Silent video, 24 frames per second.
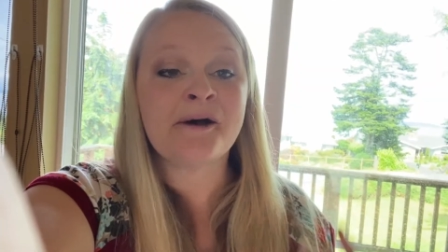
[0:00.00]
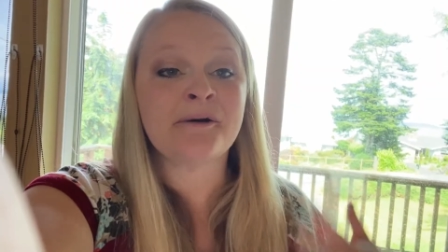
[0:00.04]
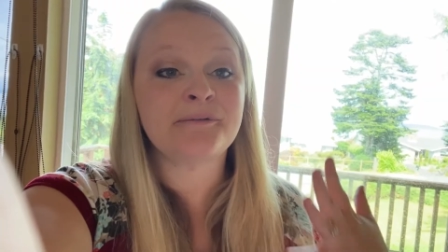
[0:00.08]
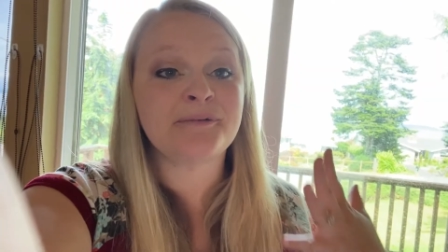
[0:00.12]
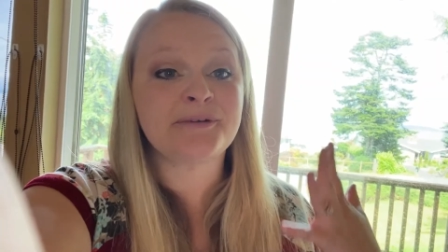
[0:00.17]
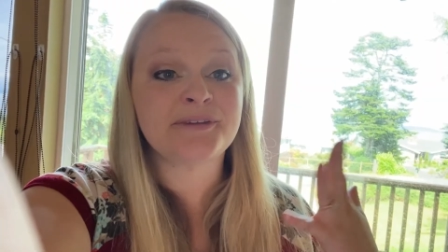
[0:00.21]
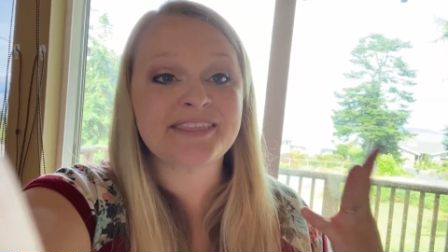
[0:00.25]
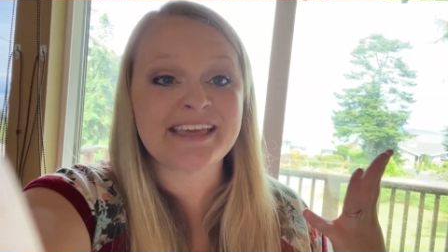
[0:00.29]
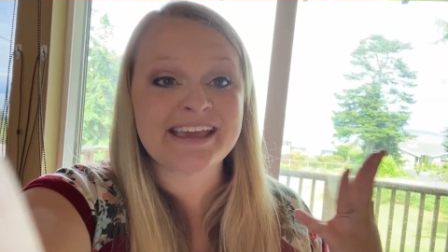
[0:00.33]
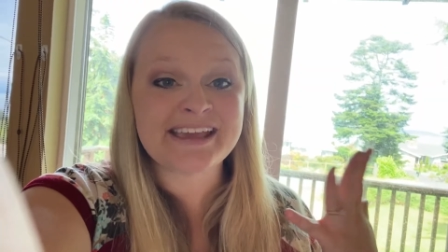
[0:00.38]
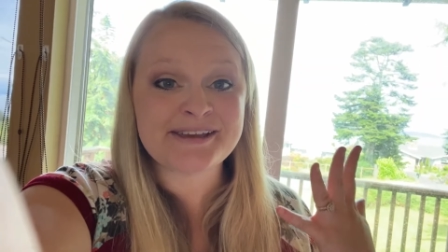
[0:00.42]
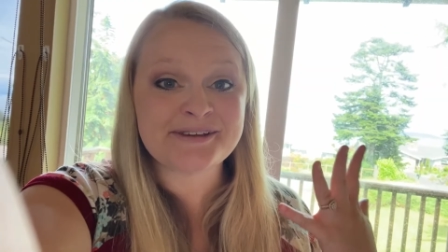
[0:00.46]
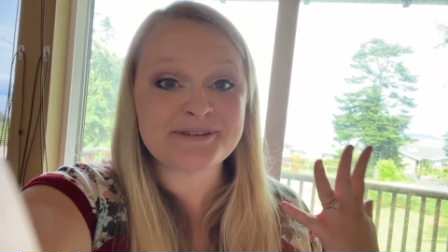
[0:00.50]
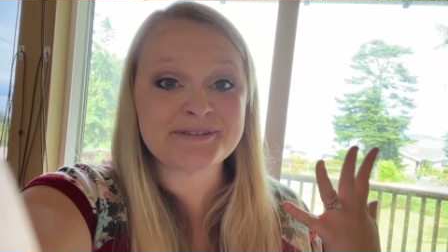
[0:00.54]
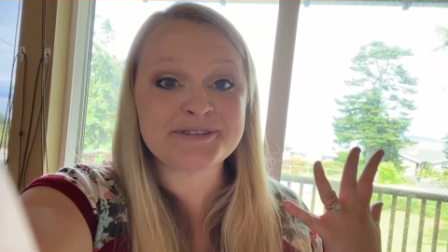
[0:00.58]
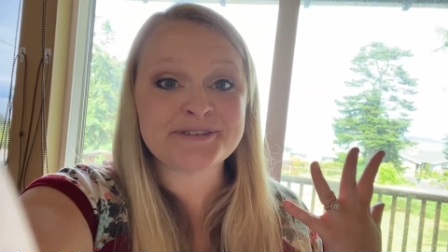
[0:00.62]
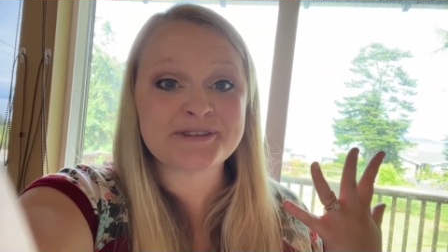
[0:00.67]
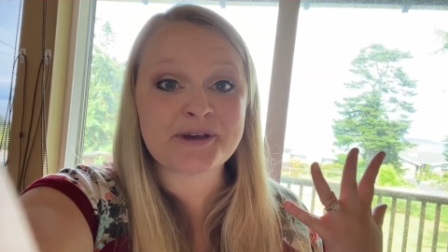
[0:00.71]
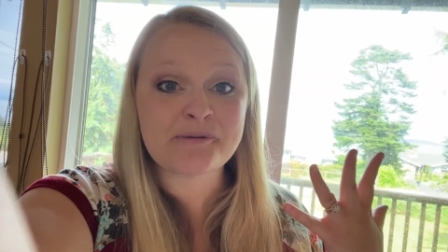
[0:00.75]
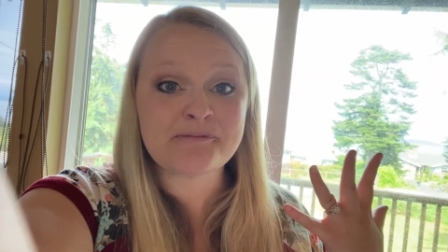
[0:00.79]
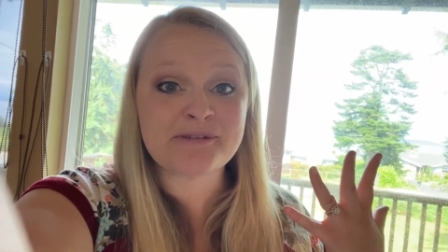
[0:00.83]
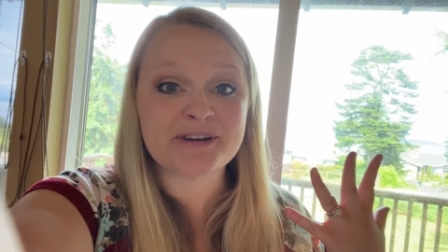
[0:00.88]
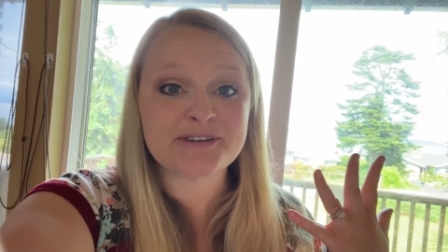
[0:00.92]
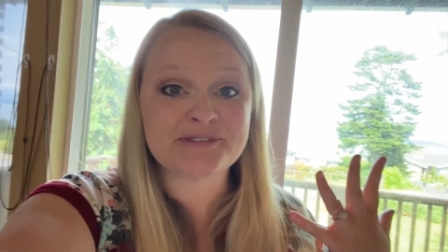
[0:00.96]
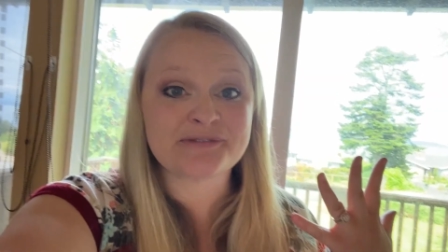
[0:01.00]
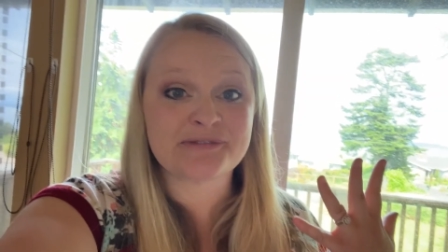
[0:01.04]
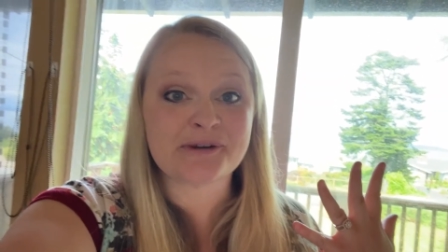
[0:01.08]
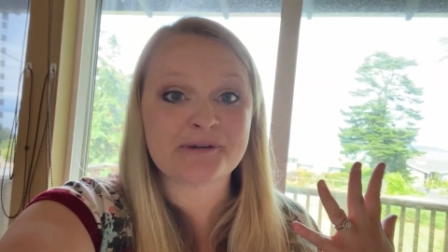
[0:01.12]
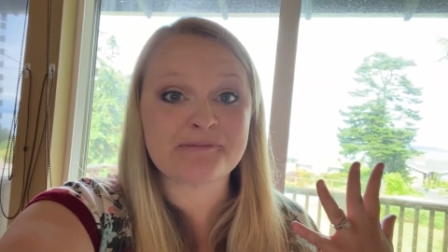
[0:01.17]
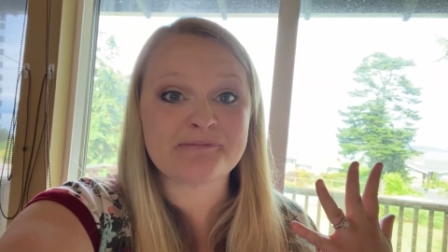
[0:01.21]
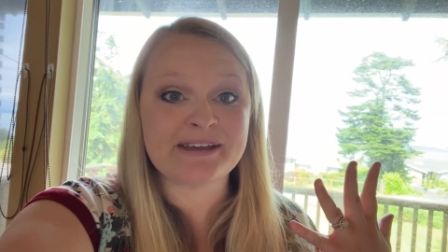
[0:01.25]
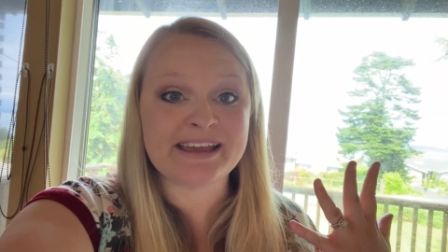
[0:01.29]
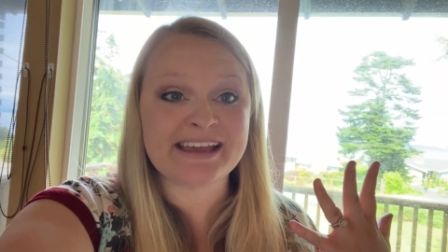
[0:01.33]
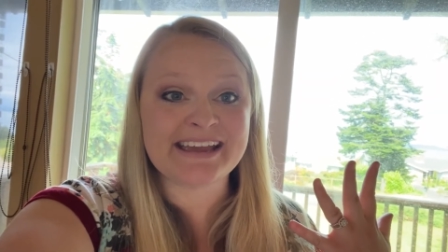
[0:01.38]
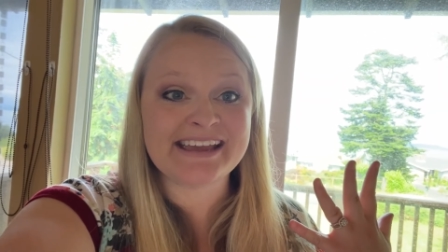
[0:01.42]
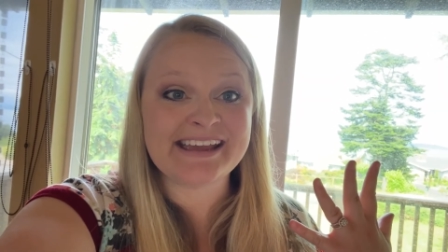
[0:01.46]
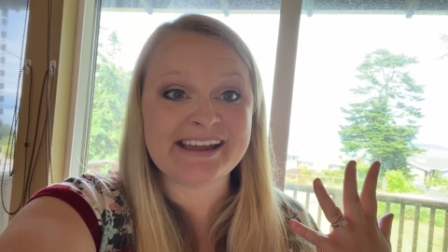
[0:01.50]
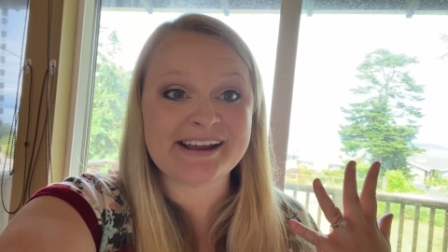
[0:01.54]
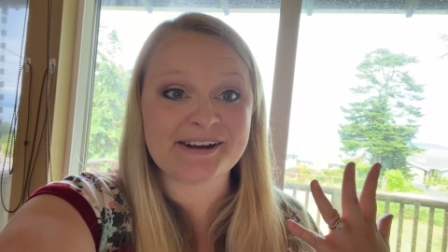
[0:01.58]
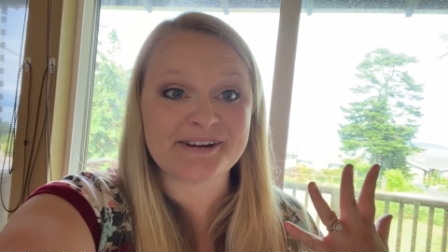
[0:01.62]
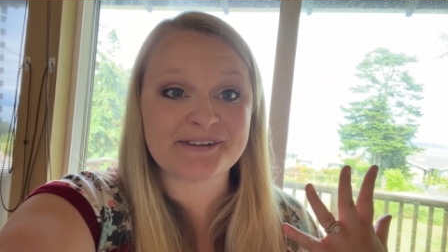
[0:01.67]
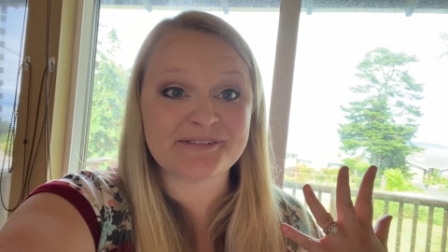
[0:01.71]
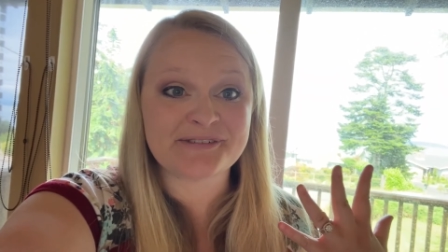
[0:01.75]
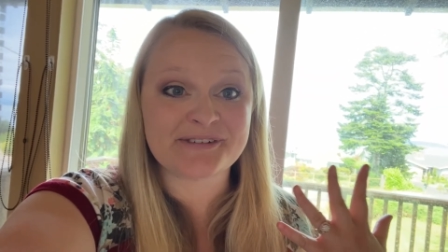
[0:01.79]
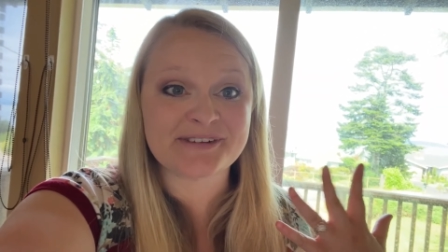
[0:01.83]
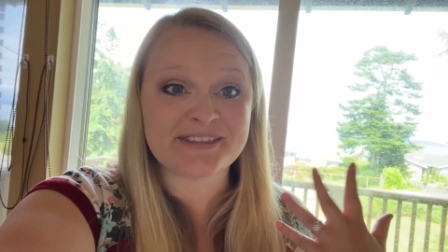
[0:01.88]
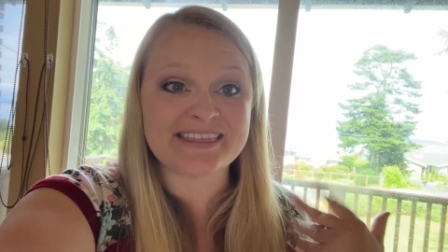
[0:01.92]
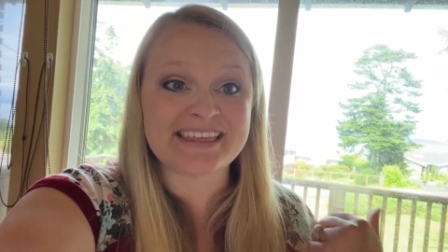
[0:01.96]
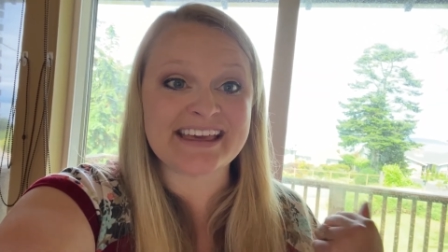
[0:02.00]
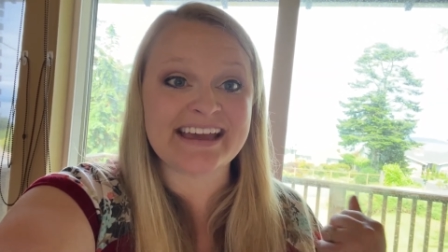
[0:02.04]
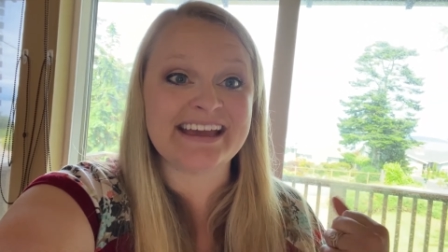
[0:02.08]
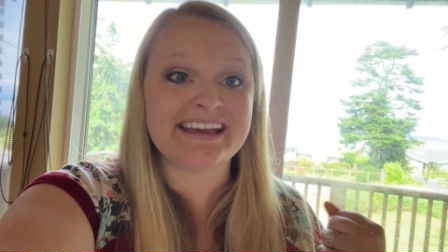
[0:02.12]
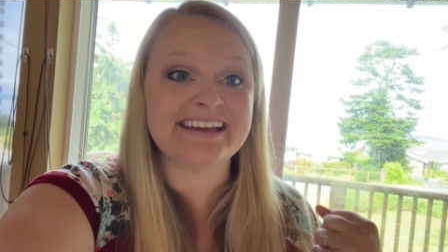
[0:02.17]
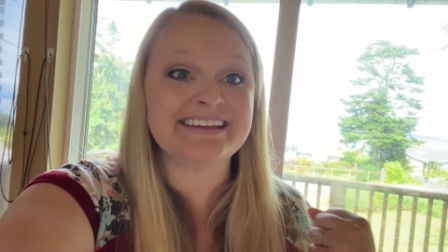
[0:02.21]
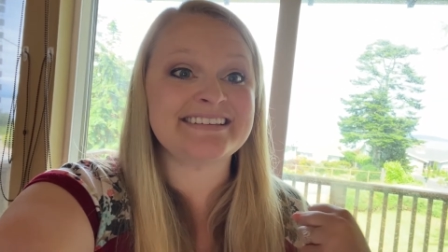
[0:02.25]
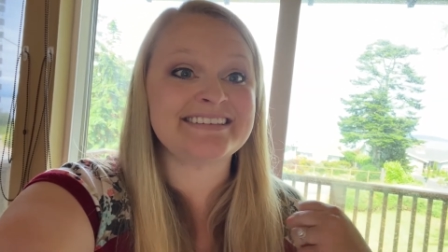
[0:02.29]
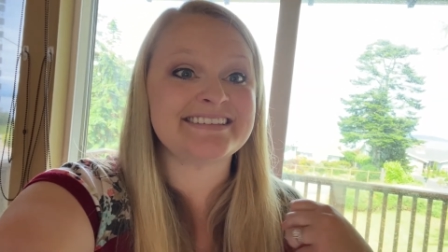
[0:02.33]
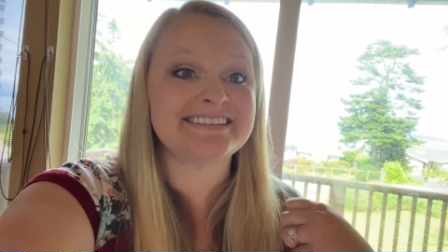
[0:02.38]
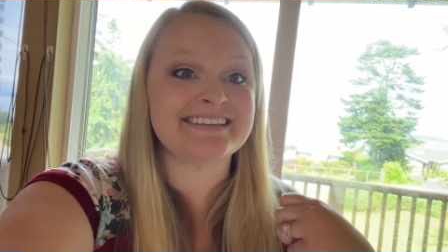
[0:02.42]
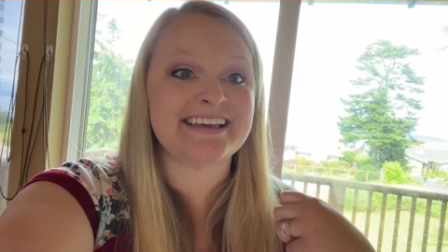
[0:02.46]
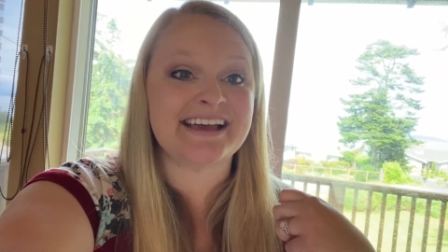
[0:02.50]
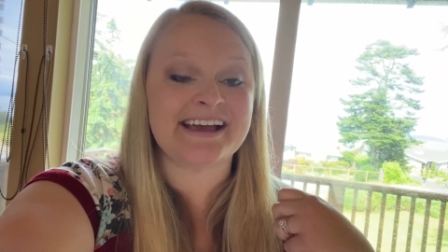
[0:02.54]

Well, thank you so much for being here for this